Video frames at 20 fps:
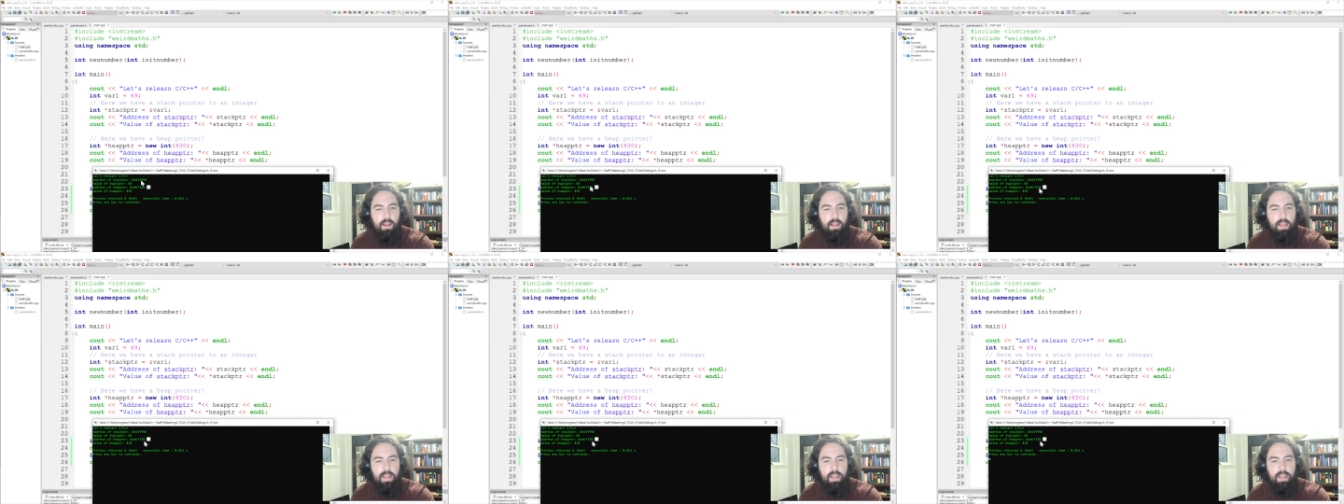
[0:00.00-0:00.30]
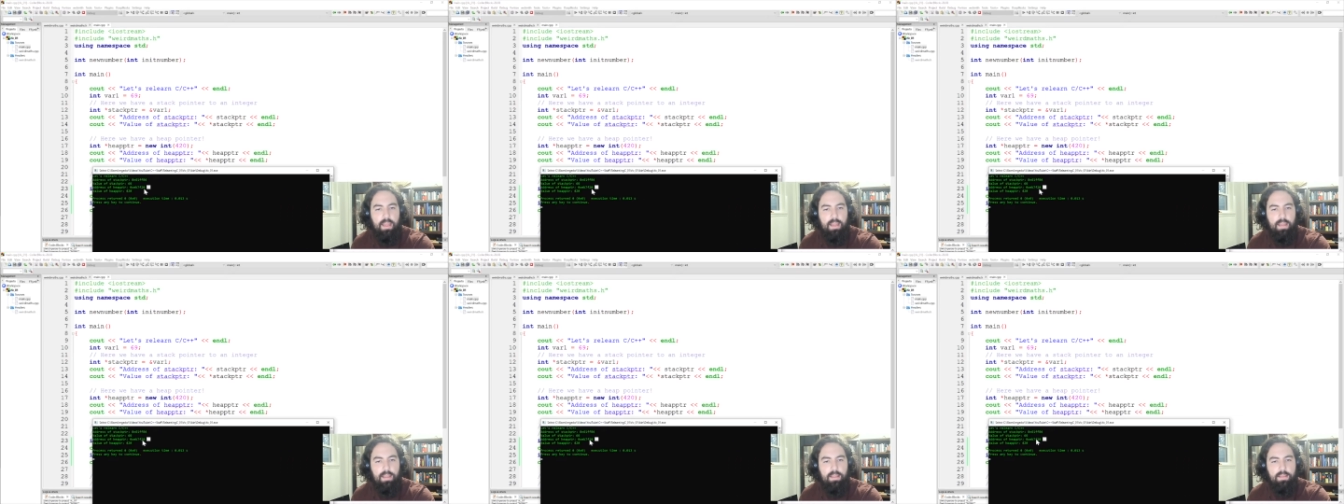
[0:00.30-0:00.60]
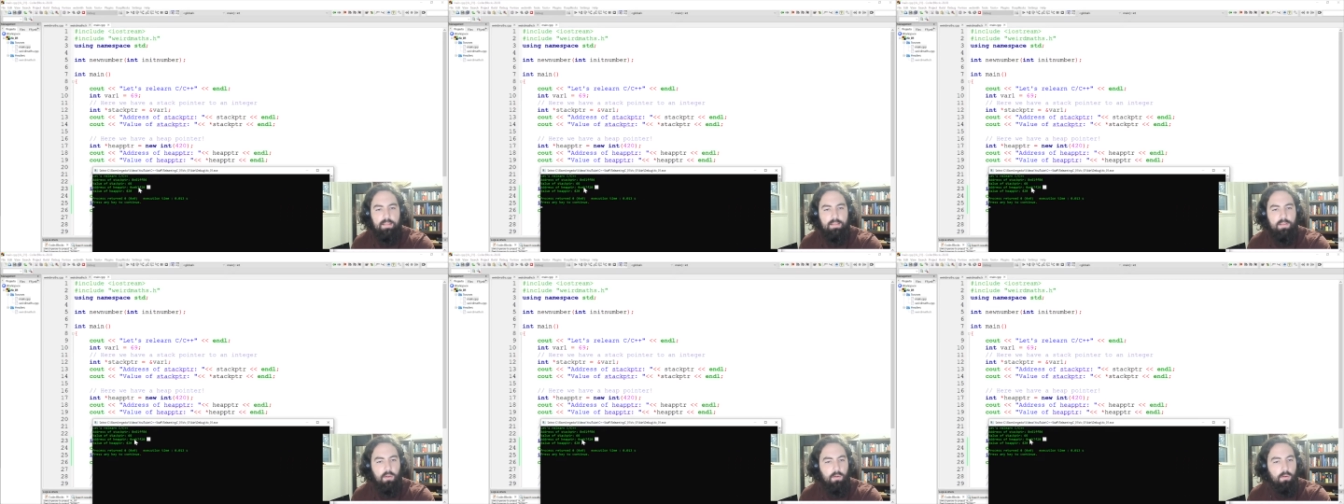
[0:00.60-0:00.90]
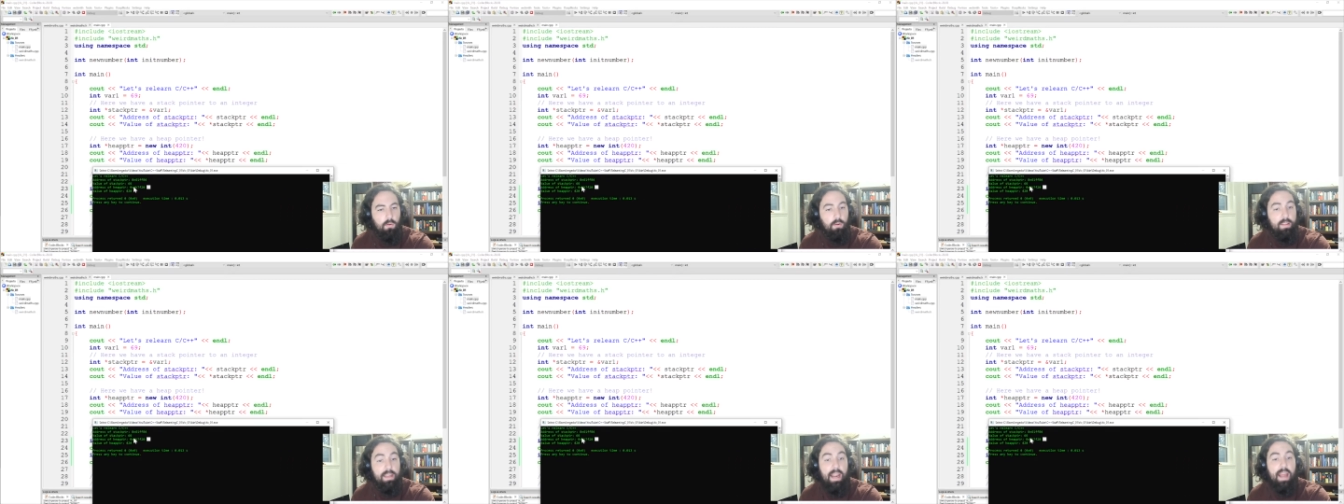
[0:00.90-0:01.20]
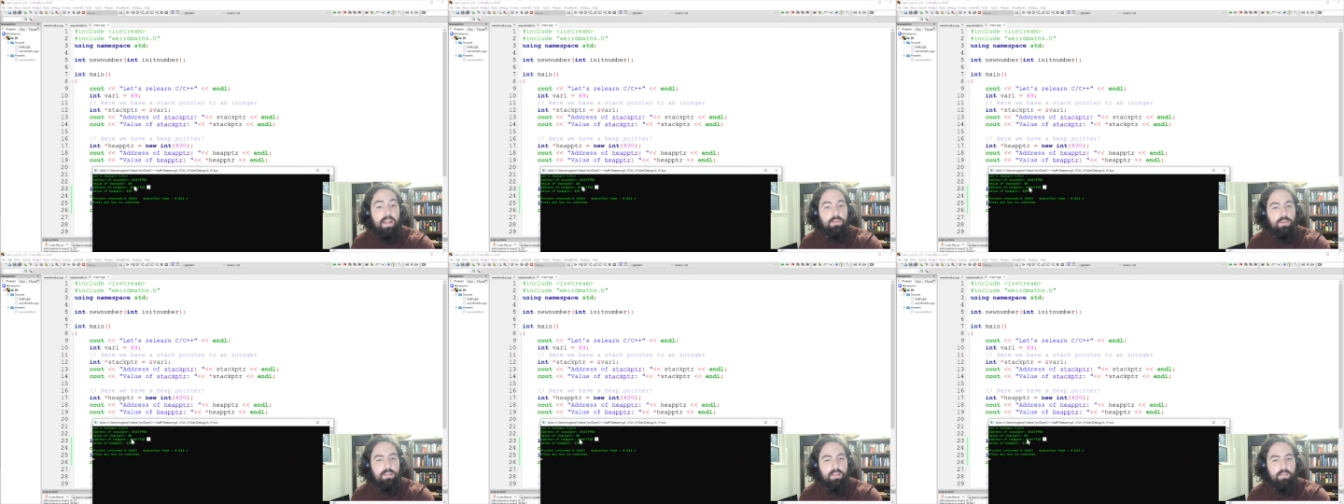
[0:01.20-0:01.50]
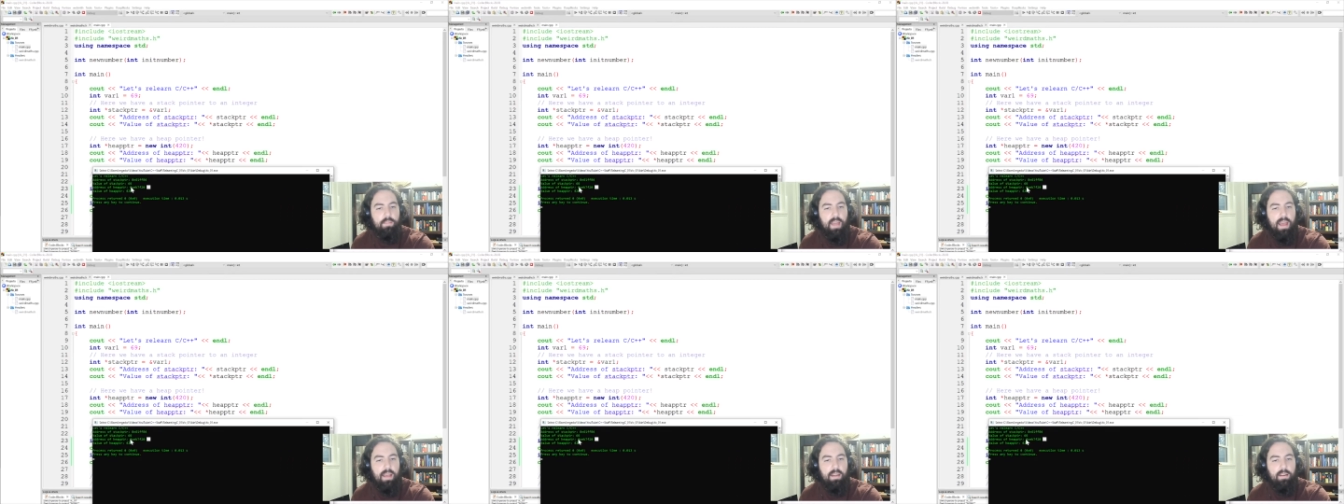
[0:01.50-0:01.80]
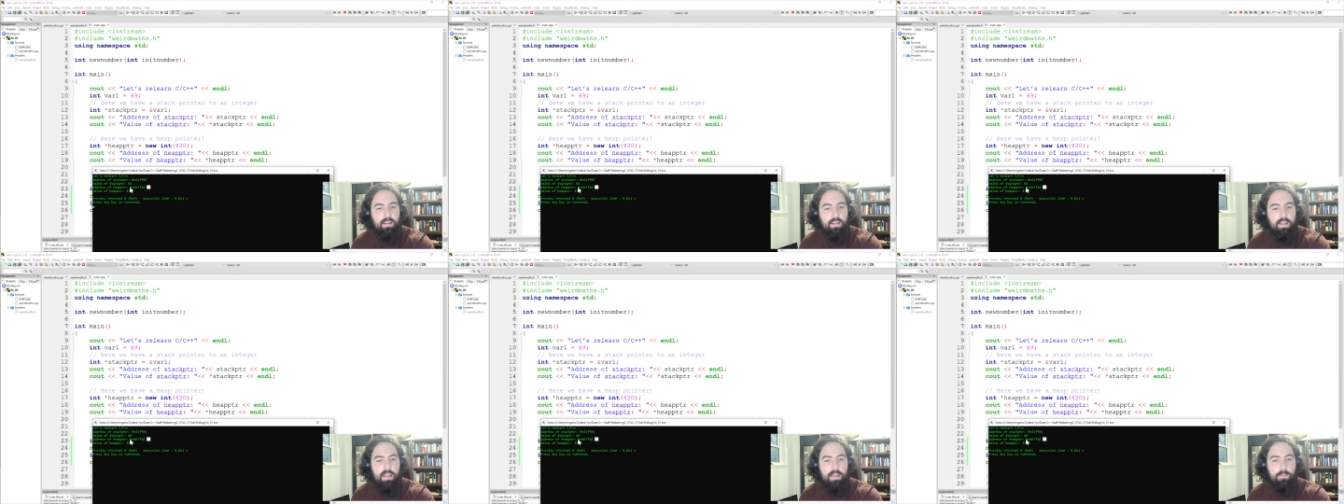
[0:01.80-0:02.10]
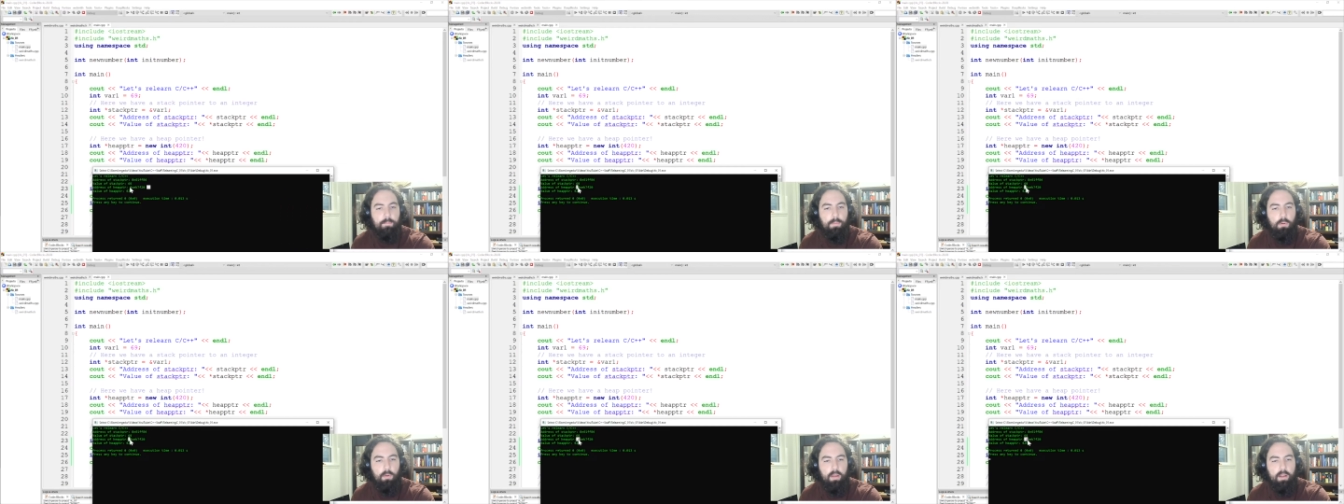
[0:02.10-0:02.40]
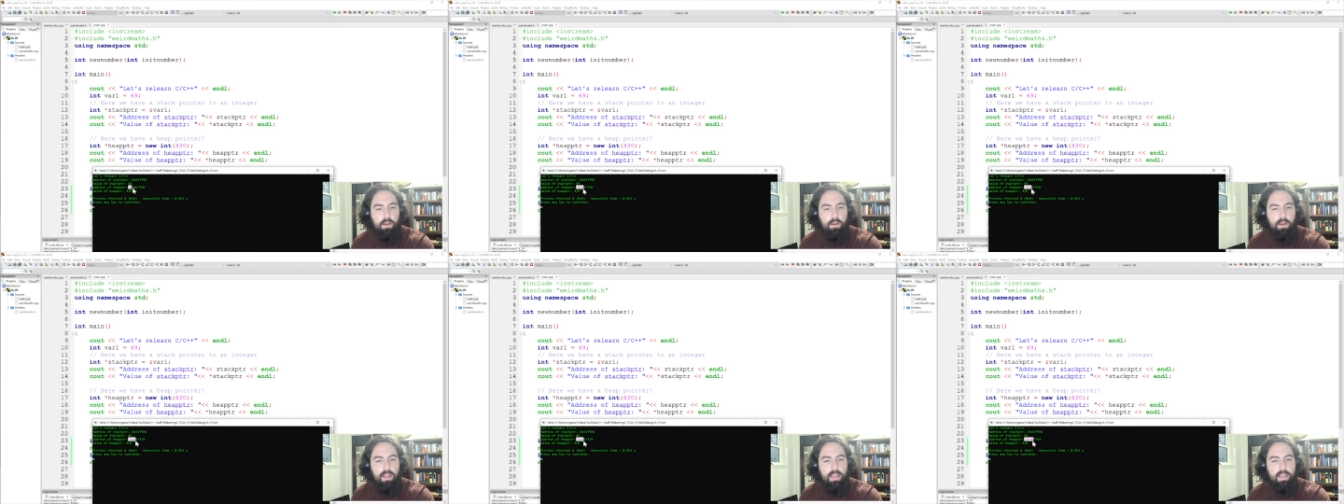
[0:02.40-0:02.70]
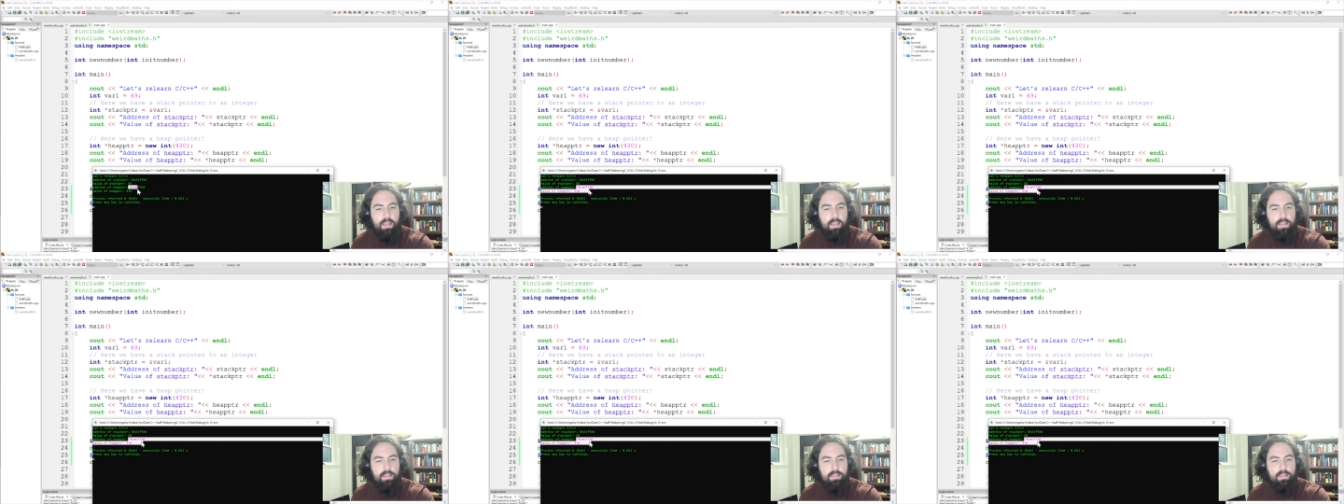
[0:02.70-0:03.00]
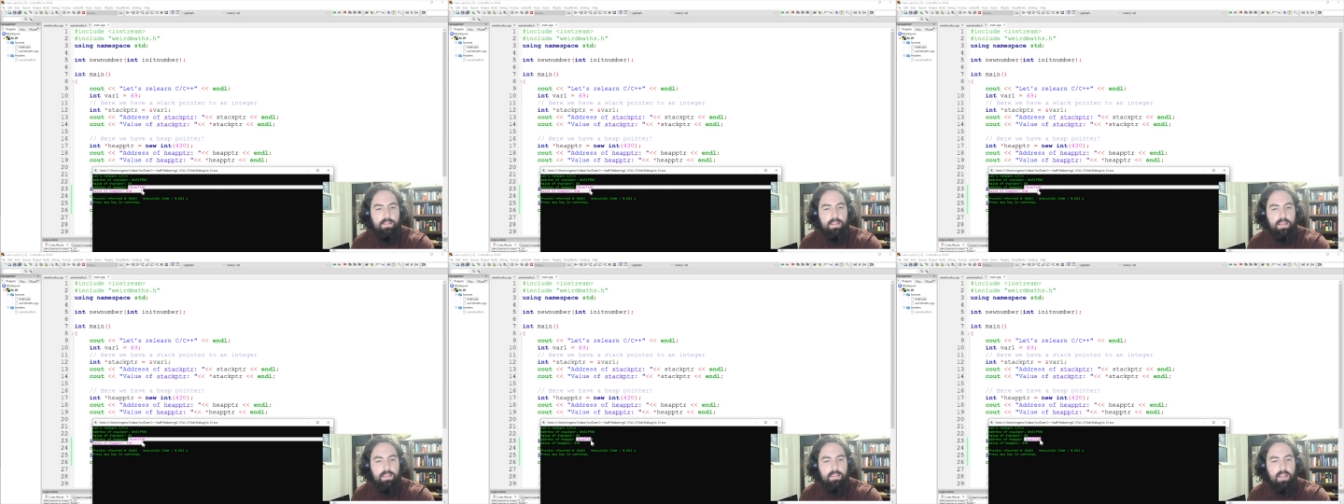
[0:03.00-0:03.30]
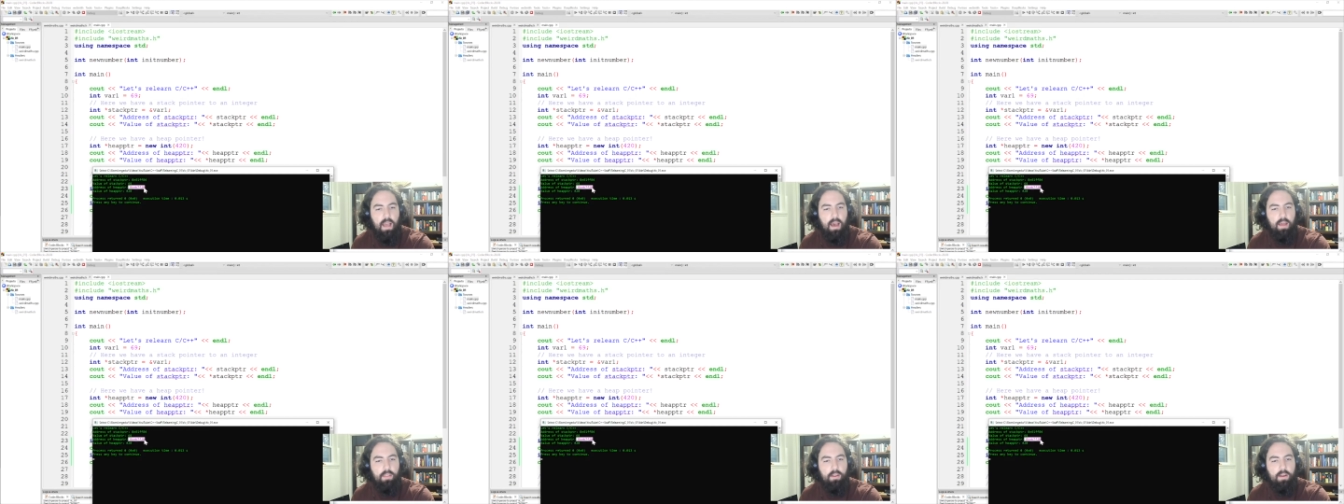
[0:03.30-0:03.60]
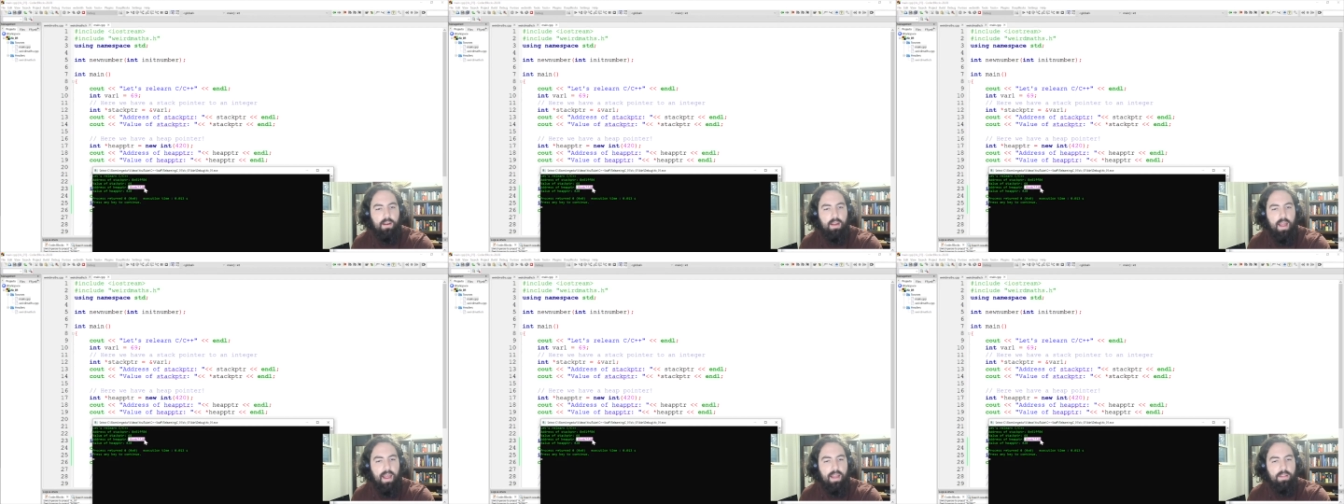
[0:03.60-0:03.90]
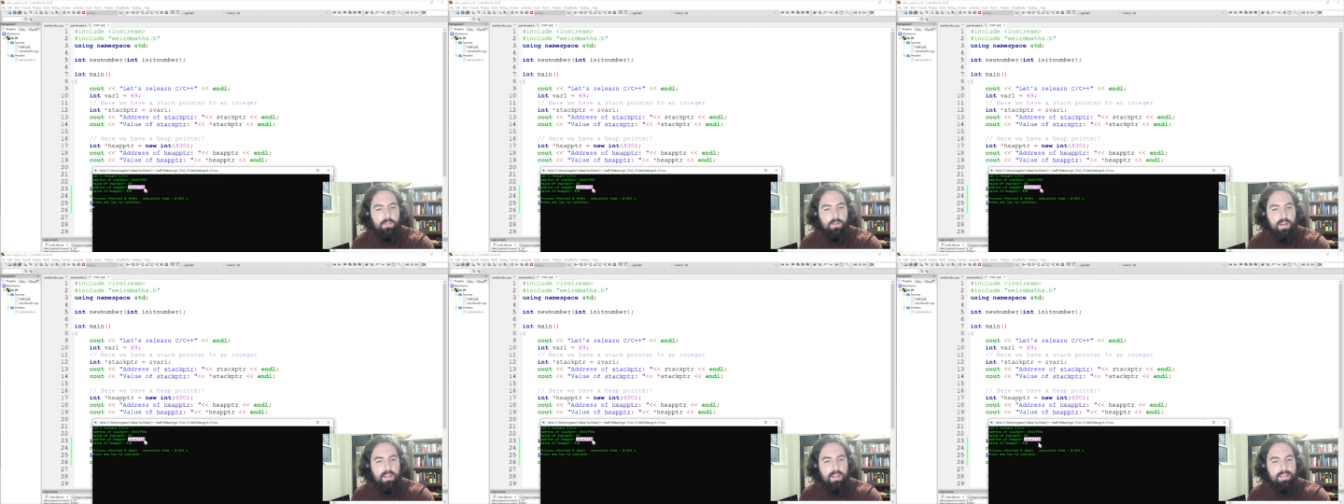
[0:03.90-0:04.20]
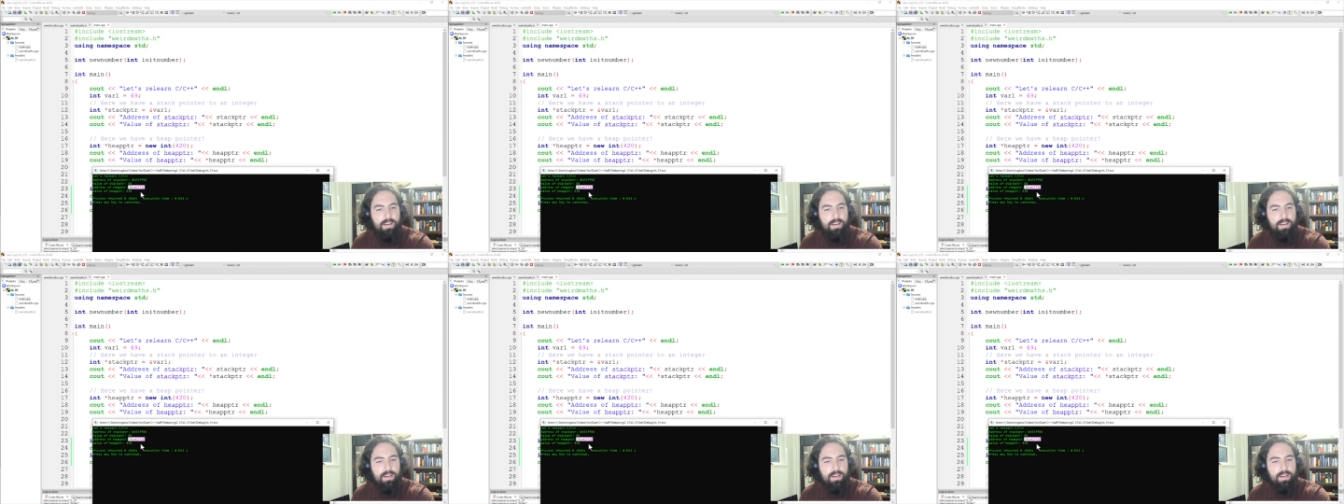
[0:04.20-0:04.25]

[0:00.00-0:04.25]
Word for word: is, or the address of that heap pointer is this other address.